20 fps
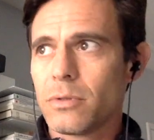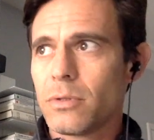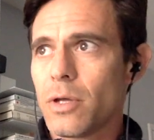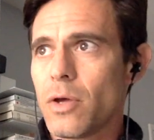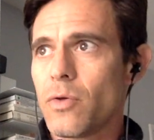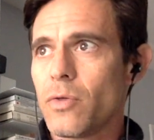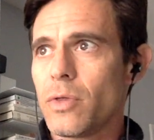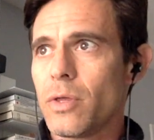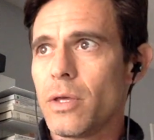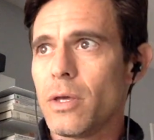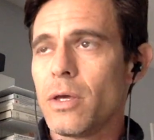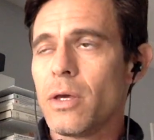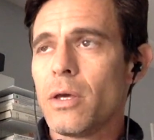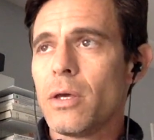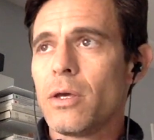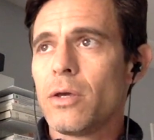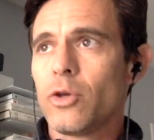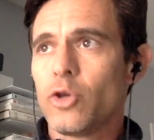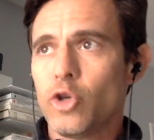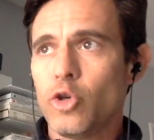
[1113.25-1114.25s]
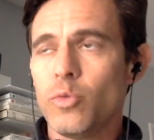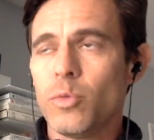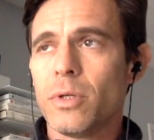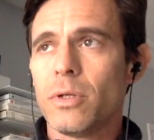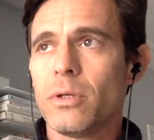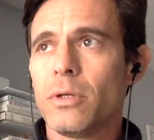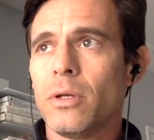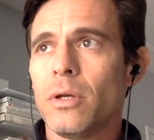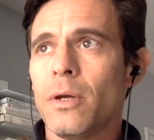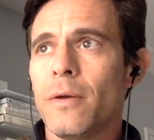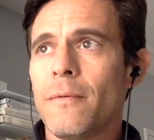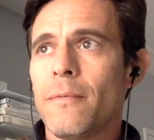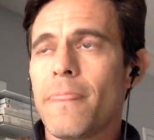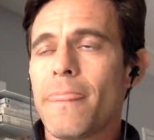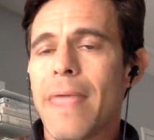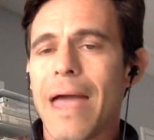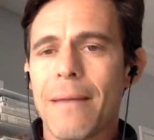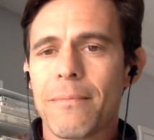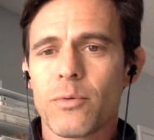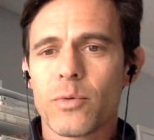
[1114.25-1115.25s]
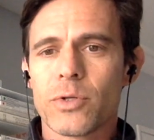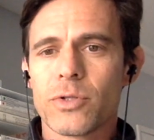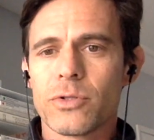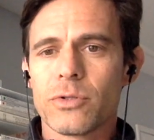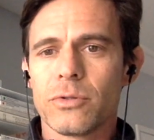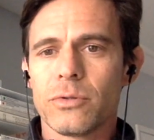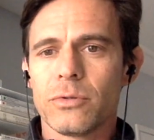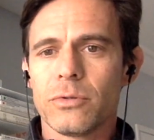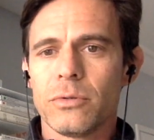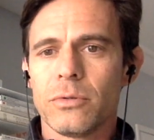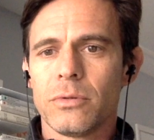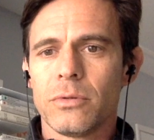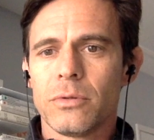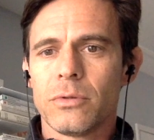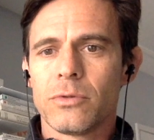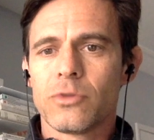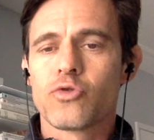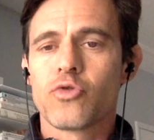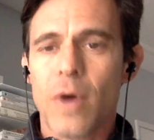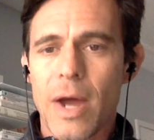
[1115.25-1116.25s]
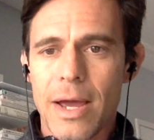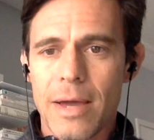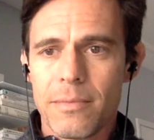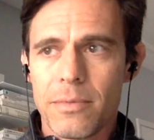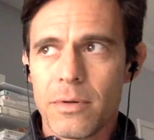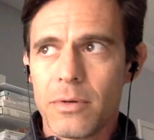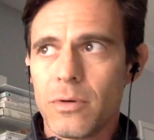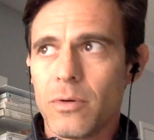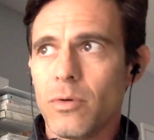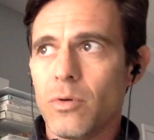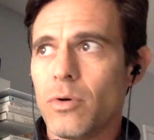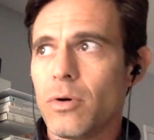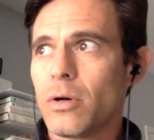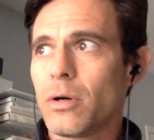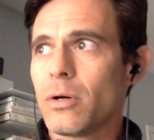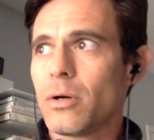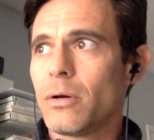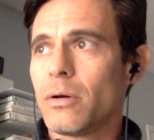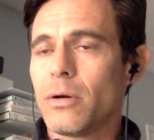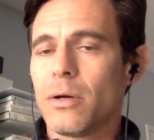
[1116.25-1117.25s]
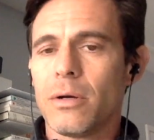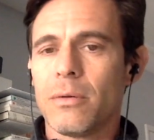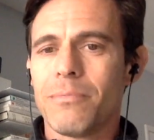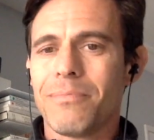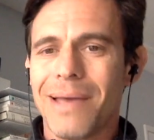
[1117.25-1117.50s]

you know, the human aboriginal tribe or uh,